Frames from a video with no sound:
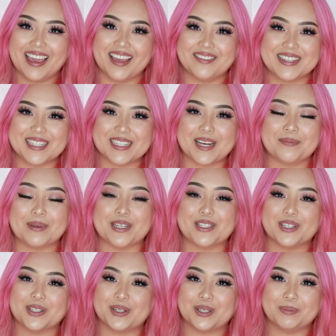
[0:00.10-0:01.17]
Hey, what's up?
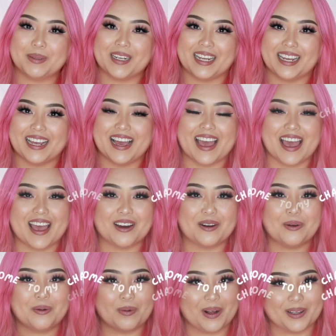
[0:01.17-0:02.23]
It's your girl Padee
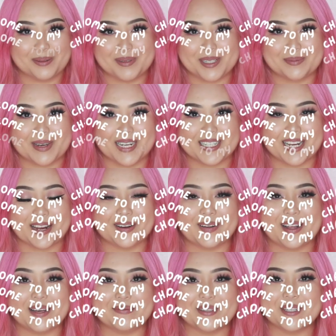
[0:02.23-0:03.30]
and oh, welcome to my
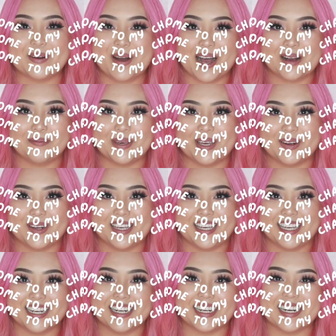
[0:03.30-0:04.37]
channel. I'm so happy you're
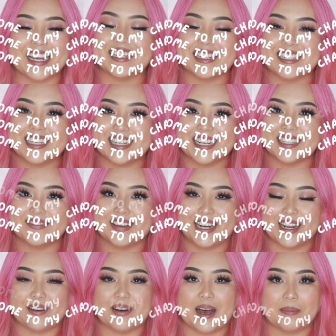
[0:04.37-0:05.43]
here. In today's
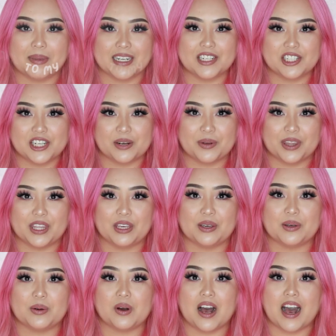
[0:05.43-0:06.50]
video, I'm gonna share with
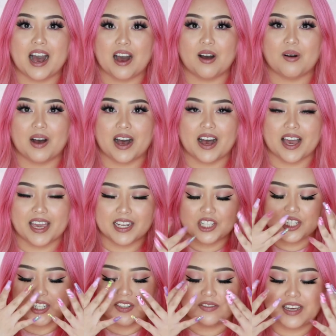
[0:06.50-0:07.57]
you how I
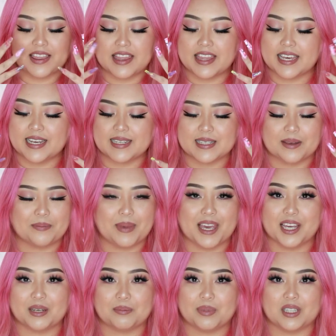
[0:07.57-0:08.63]
achieve this
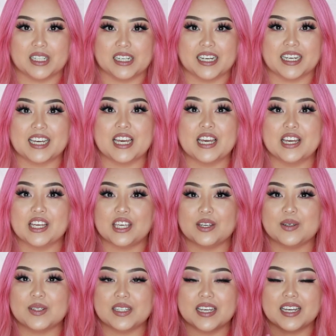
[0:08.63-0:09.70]
makeup look
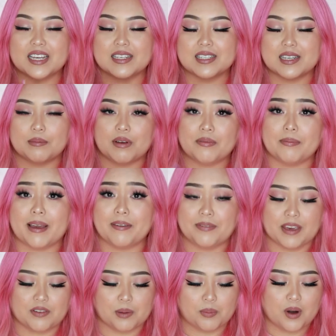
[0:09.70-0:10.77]
using some of my
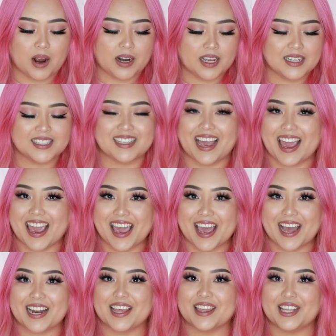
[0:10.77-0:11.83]
favorite products
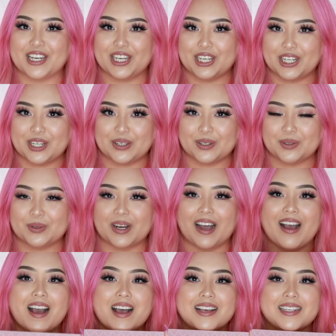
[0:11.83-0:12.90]
and the
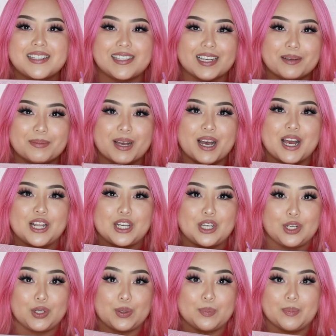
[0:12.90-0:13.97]
new Sigma
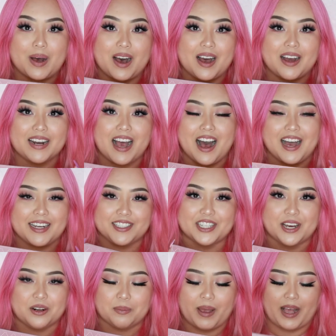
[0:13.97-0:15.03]
New Mod
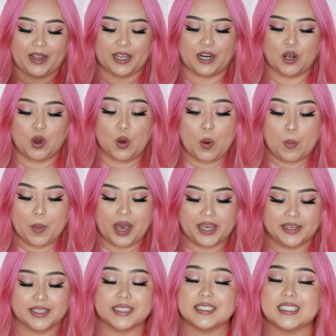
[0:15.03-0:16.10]
eyeshadow palette. Oh
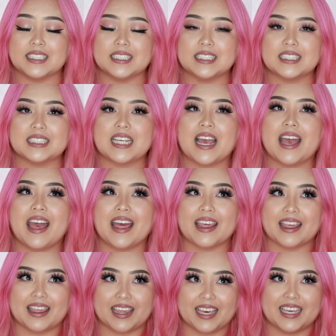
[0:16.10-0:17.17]
my goodness,
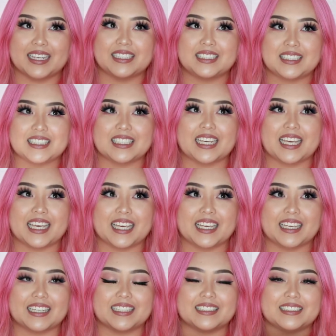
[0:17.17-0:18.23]
this
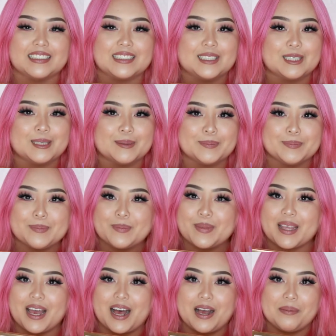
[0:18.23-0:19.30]
is
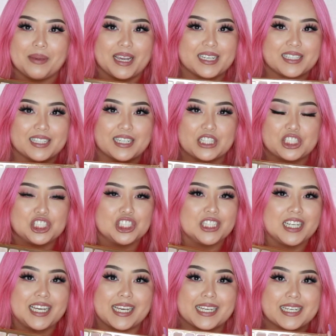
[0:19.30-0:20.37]
amazing.
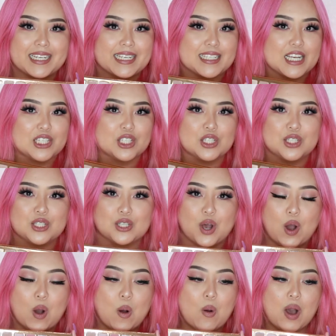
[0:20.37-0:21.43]
She is
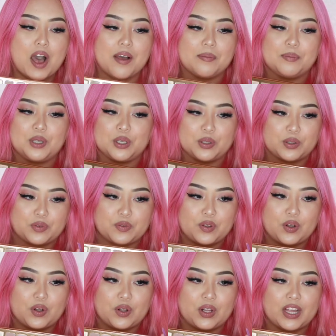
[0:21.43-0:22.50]
so
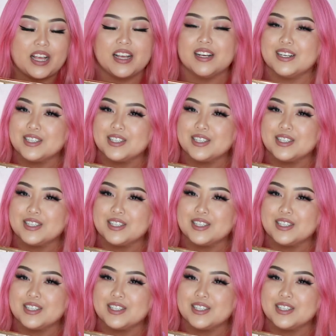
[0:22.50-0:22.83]
beautiful.